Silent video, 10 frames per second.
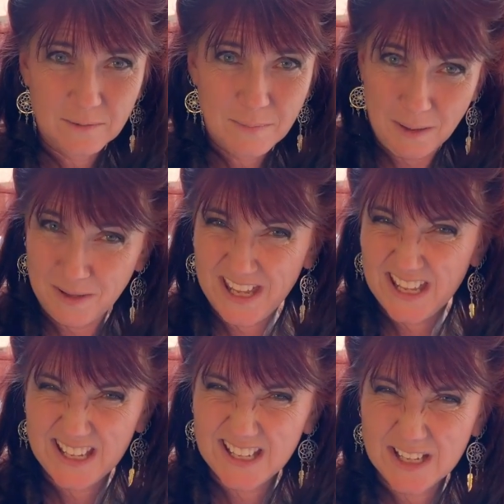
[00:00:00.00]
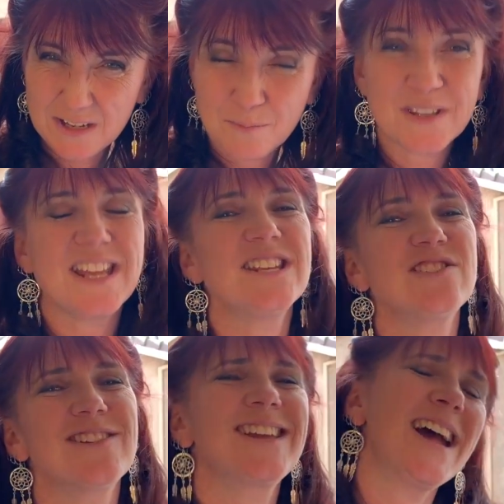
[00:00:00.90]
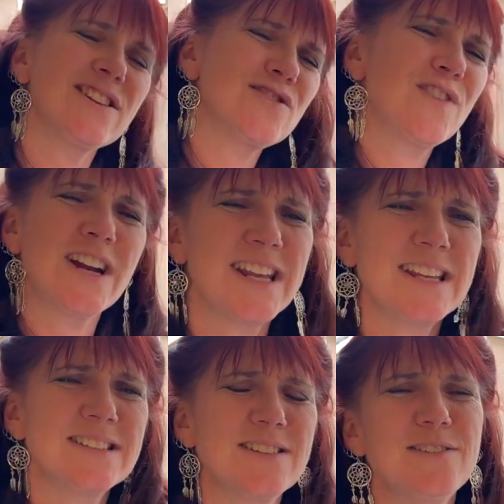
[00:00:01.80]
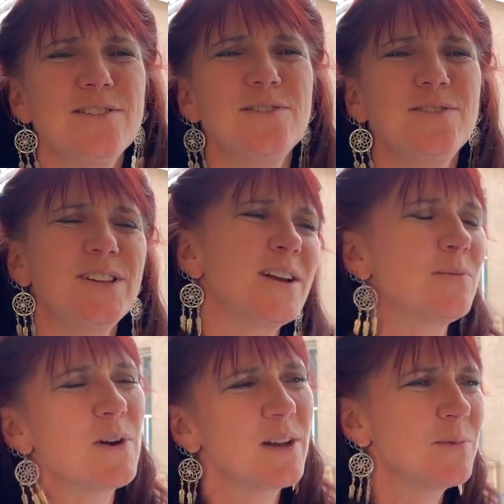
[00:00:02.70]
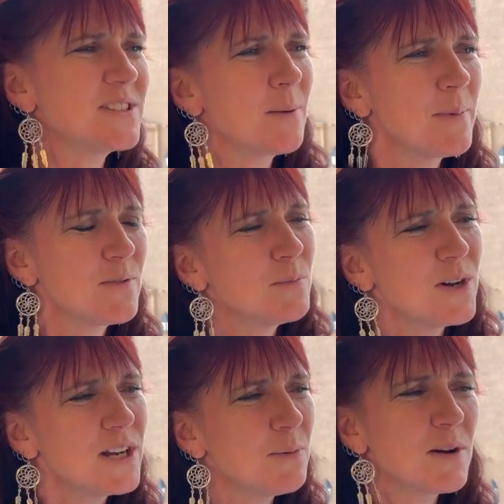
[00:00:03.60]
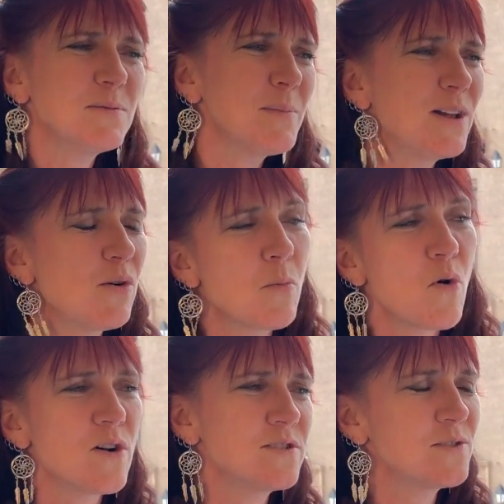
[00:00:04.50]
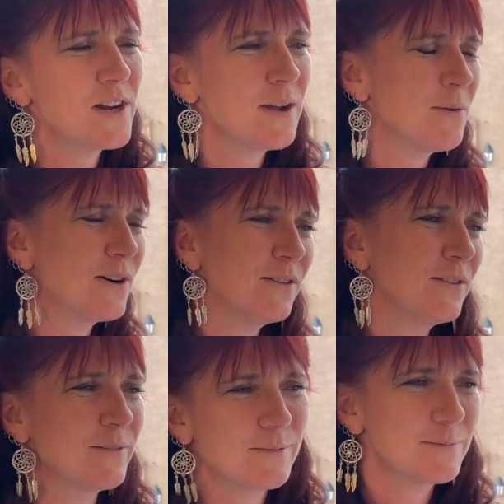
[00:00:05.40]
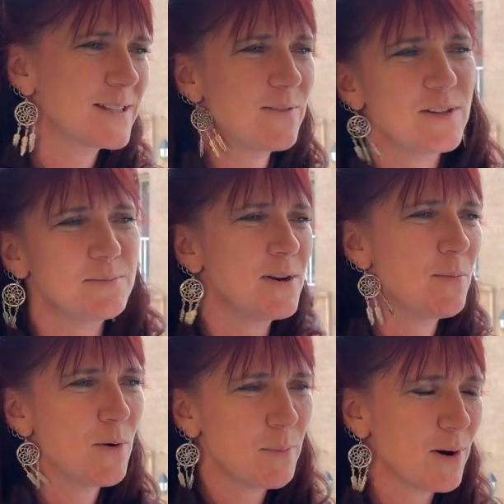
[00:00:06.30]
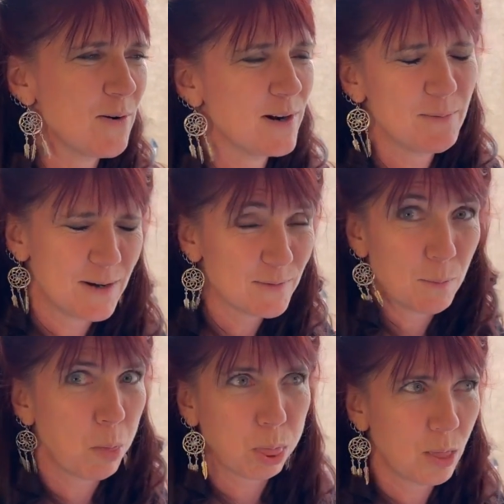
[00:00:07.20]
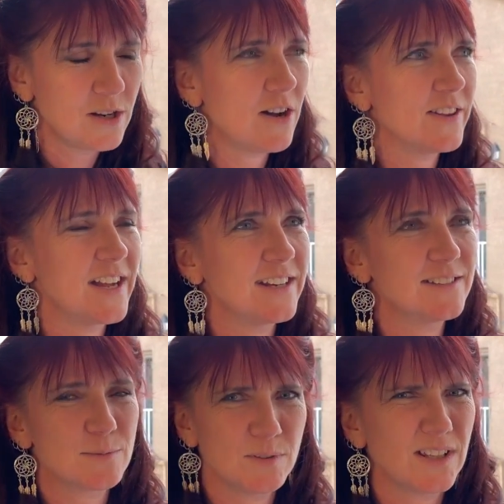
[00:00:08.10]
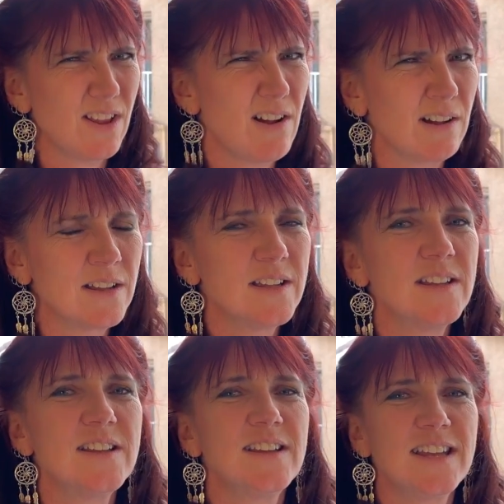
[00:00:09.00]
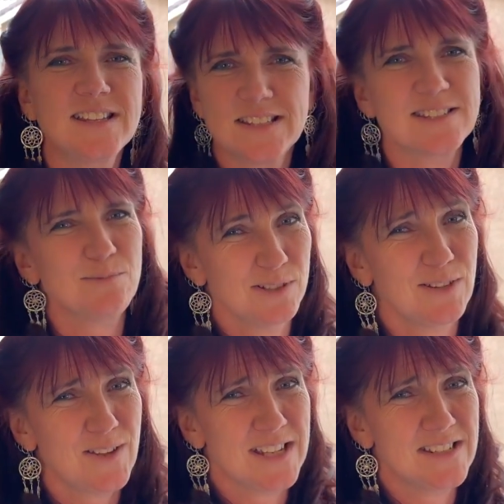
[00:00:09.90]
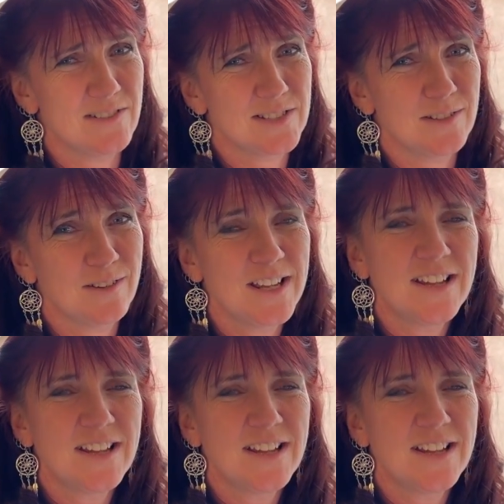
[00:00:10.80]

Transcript: Maybe. But then it's your catchphrase, you know, like, what's up, everybody? Welcome to my laboratory where safety is my number one priority, whatever, all that. Really long. He says it really fast now, too.